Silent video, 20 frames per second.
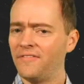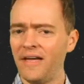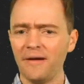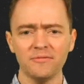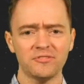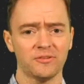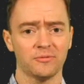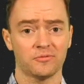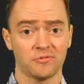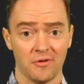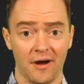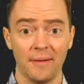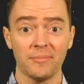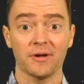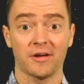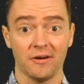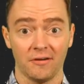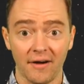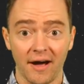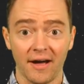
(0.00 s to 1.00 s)
If you haven't
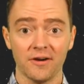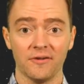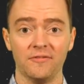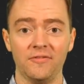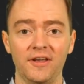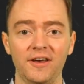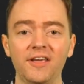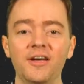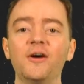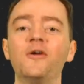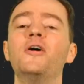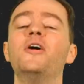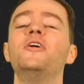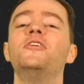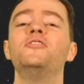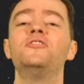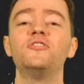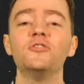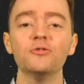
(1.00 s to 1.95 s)
subscribed to Collider Video,